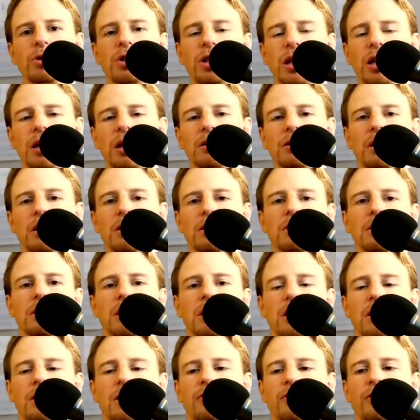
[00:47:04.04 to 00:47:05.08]
in, in
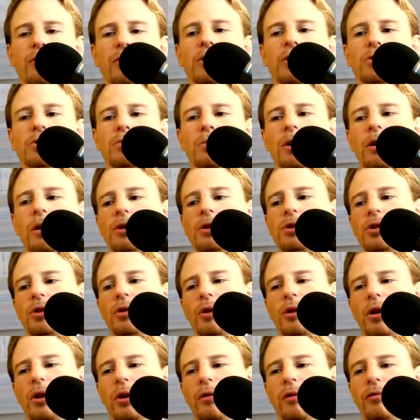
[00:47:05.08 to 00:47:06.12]
uh, food as well. So
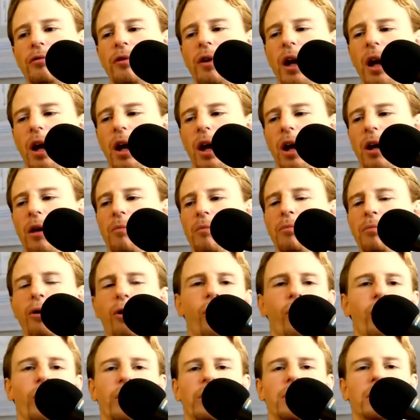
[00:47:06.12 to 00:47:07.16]
a lot of
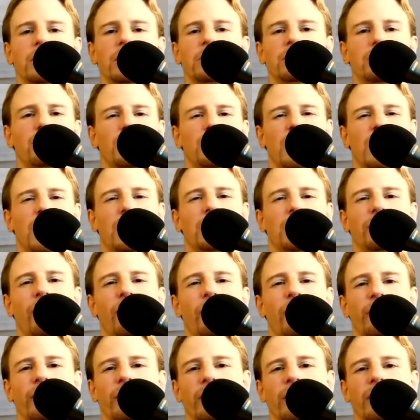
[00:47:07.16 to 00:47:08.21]
pork um, is kind of
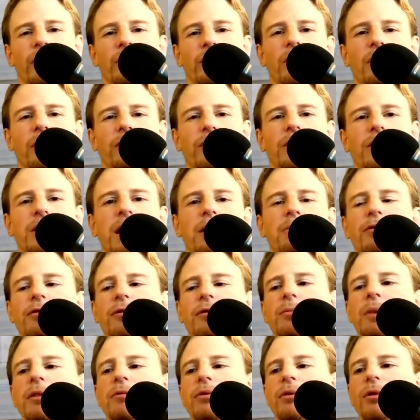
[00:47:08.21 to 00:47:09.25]
off the off the table for
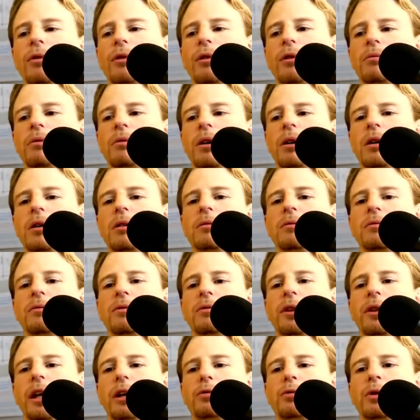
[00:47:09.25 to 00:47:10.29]
me for uh,
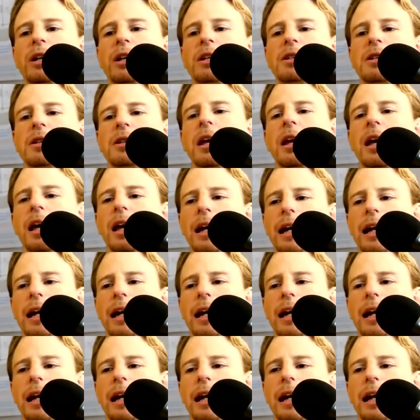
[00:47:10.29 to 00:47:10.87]
for that reason.